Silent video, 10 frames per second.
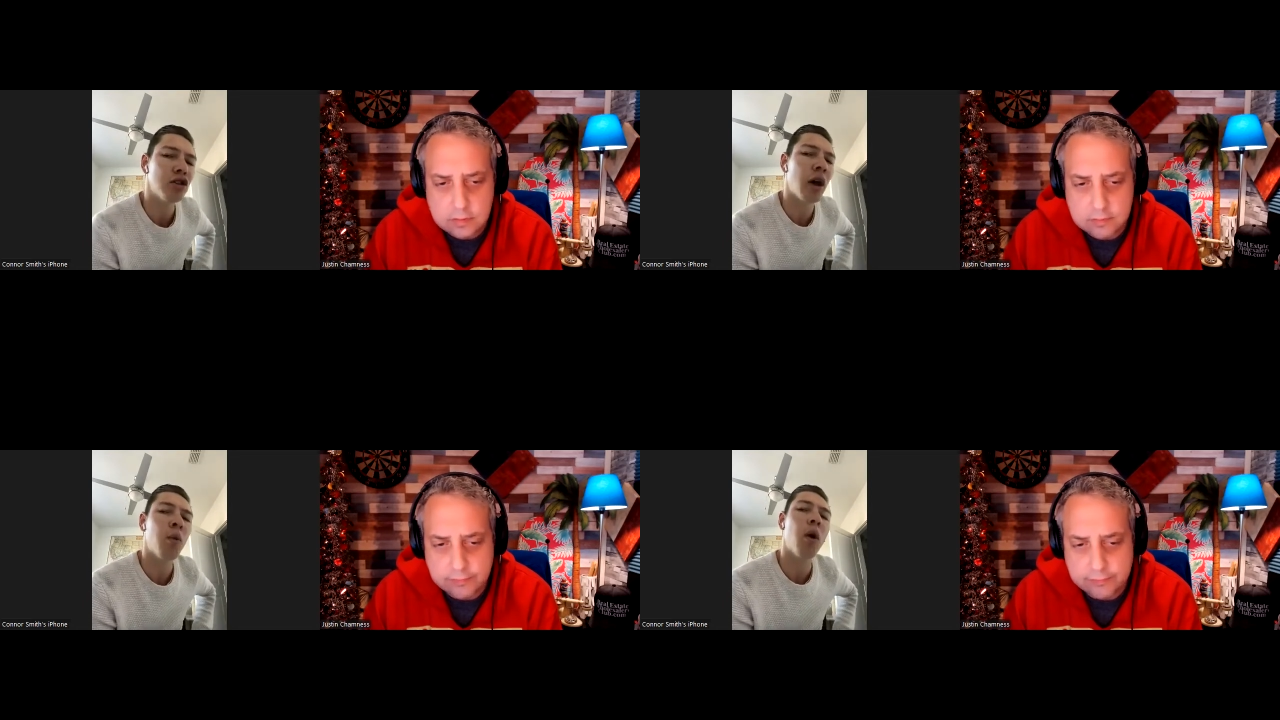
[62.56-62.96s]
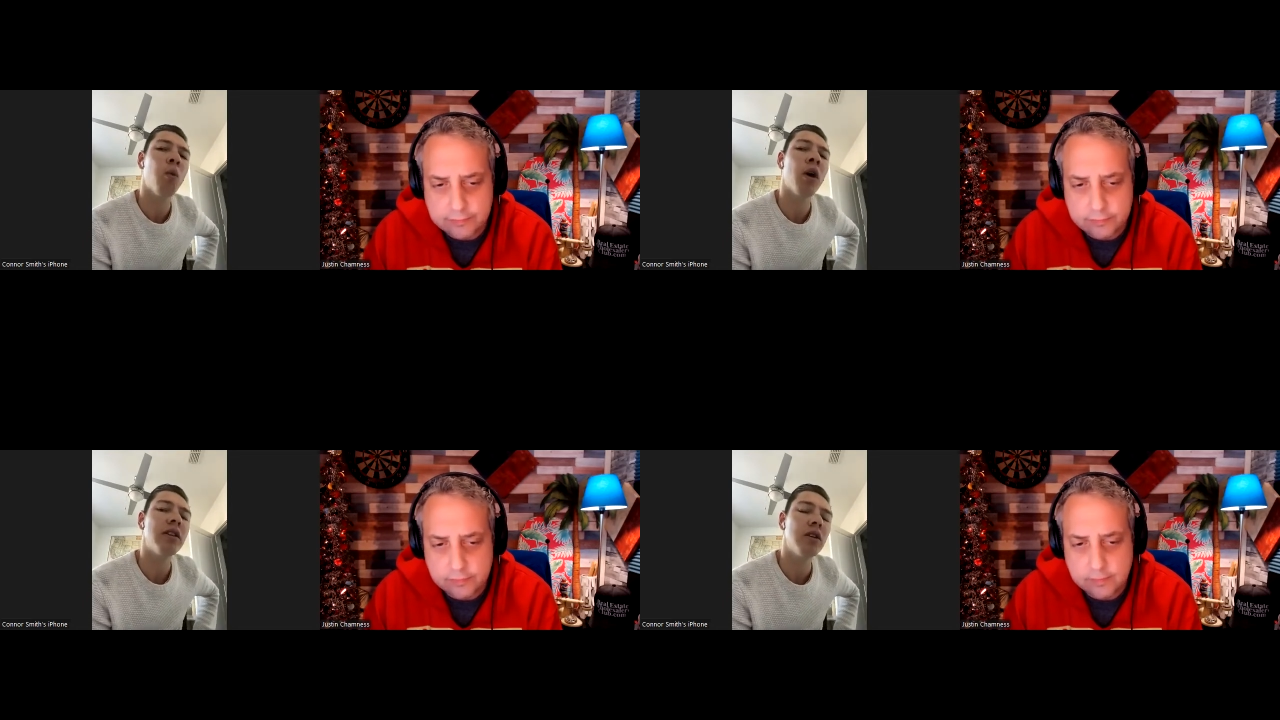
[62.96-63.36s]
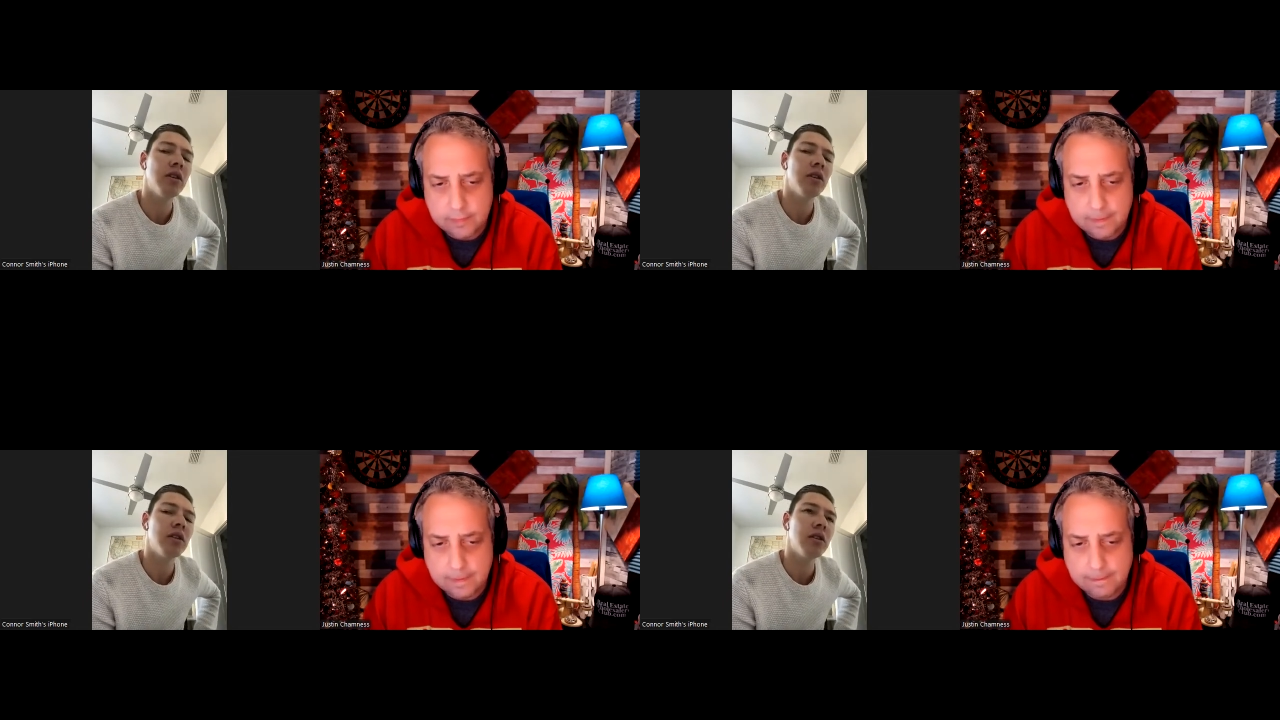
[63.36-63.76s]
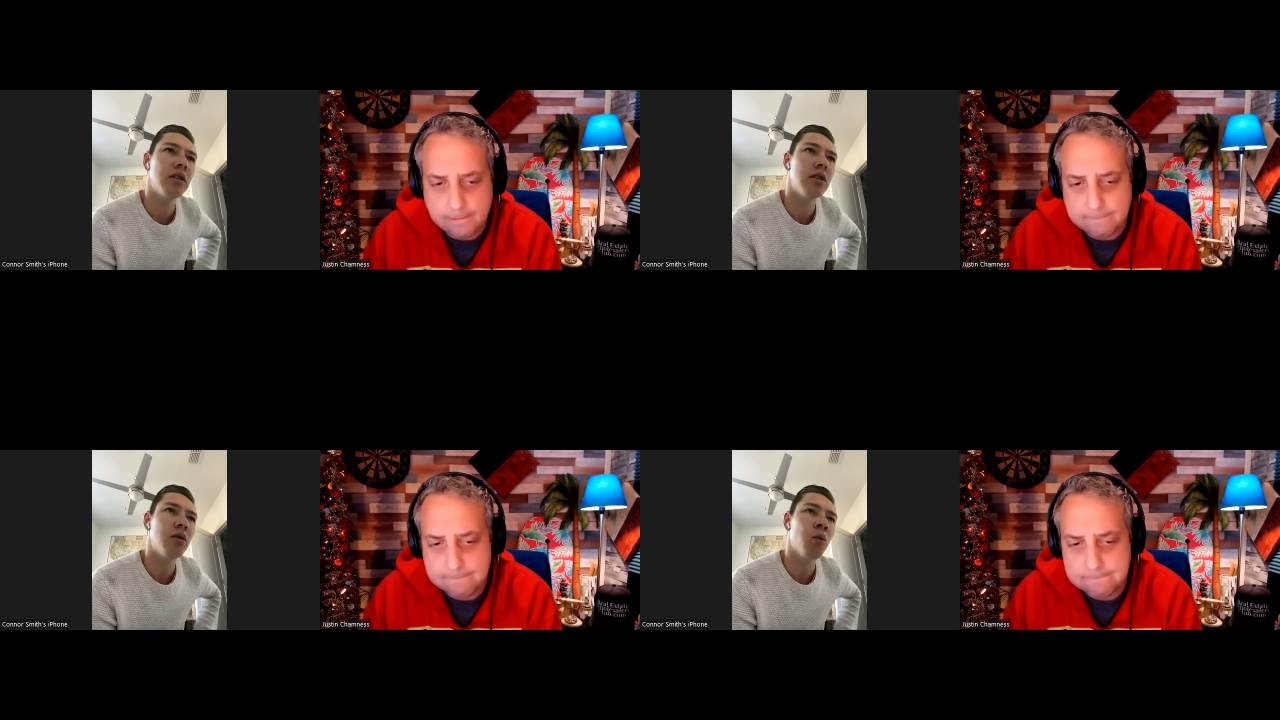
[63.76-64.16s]
Speaker 1: like what
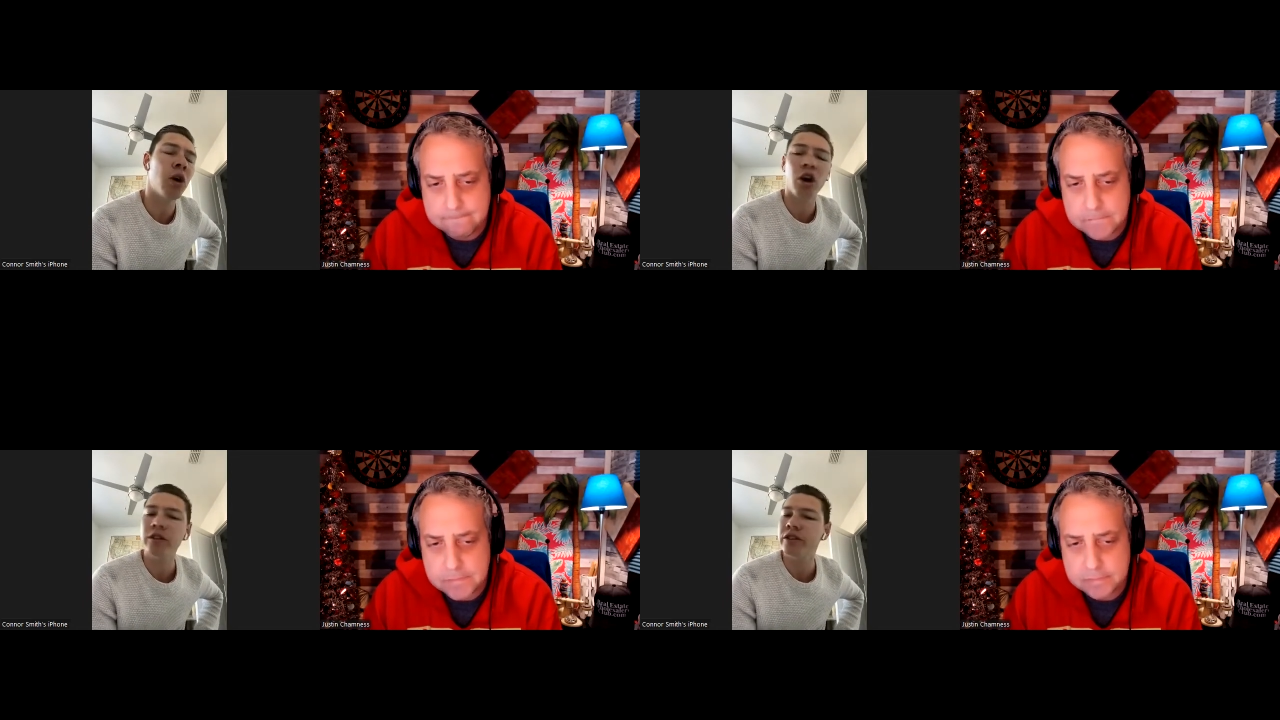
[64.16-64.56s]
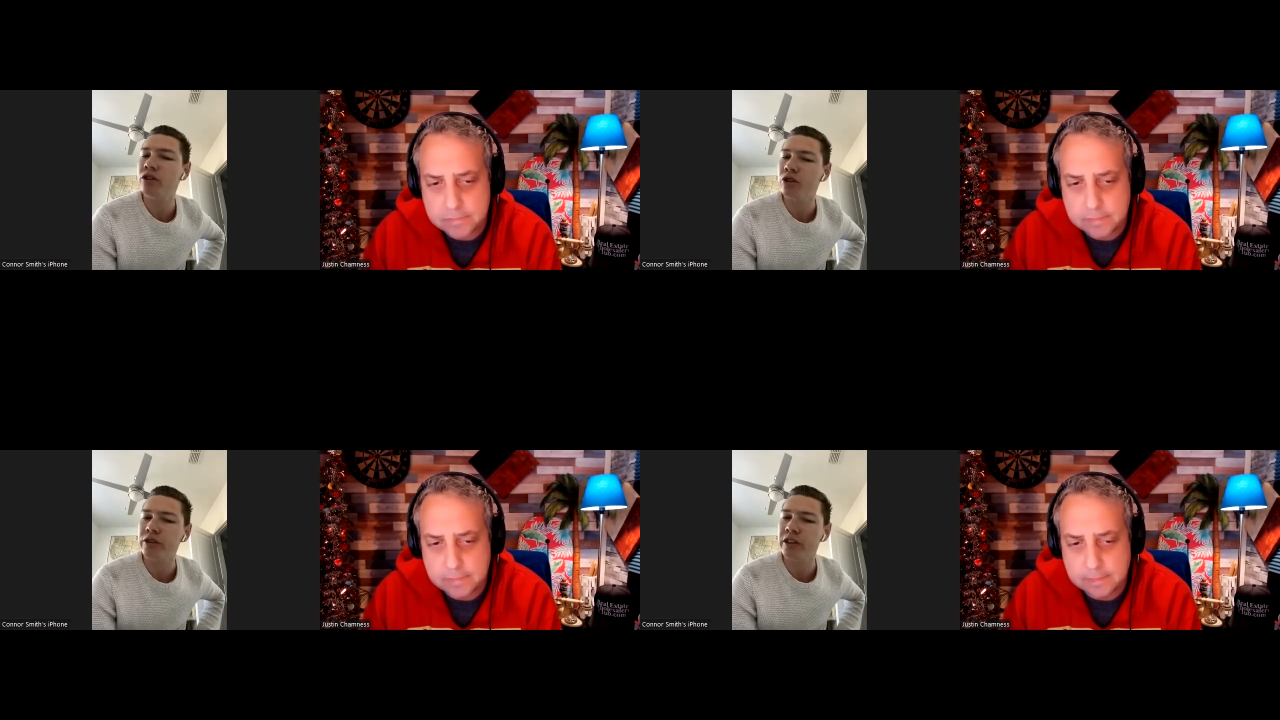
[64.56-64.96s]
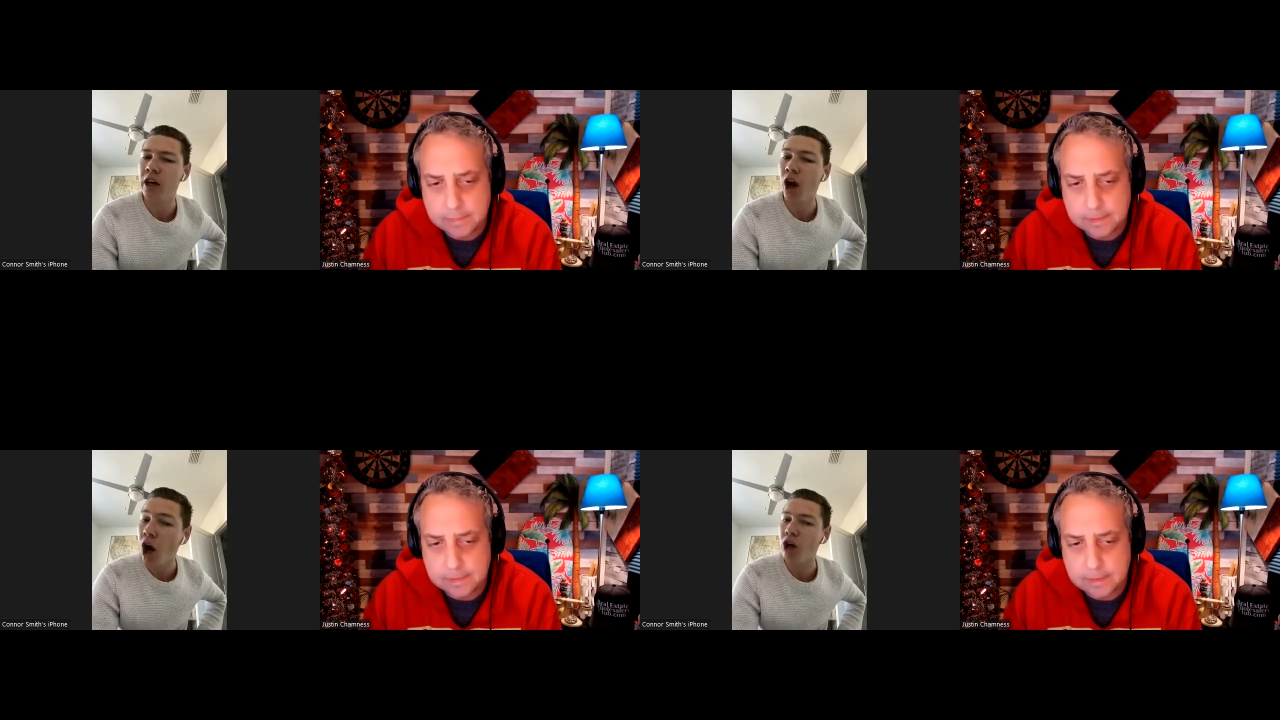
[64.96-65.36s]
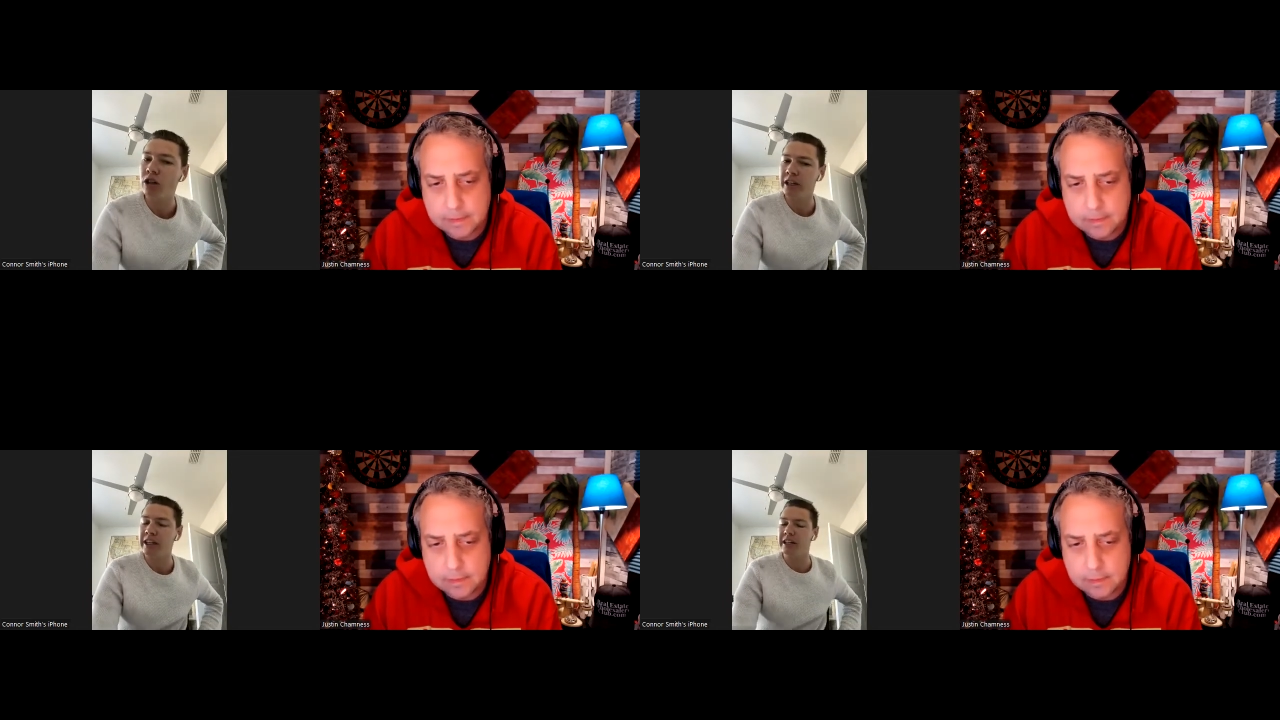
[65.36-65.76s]
constitutes a
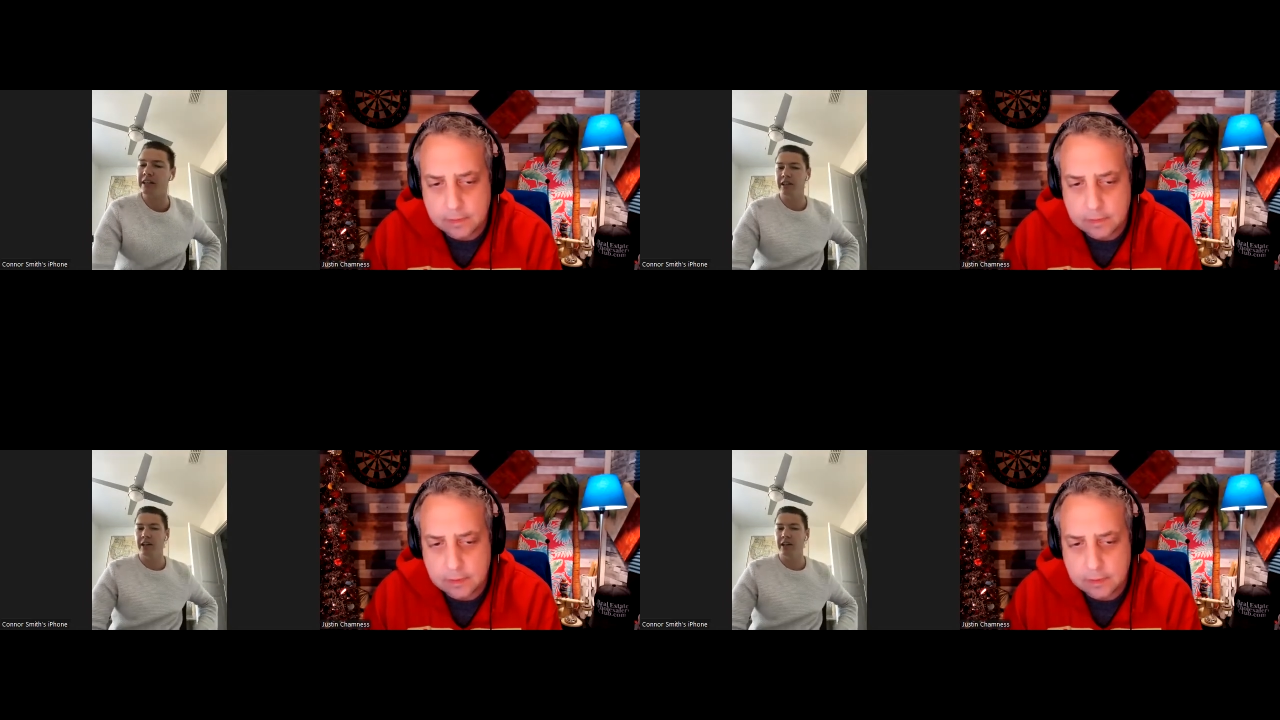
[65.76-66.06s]
hot lead,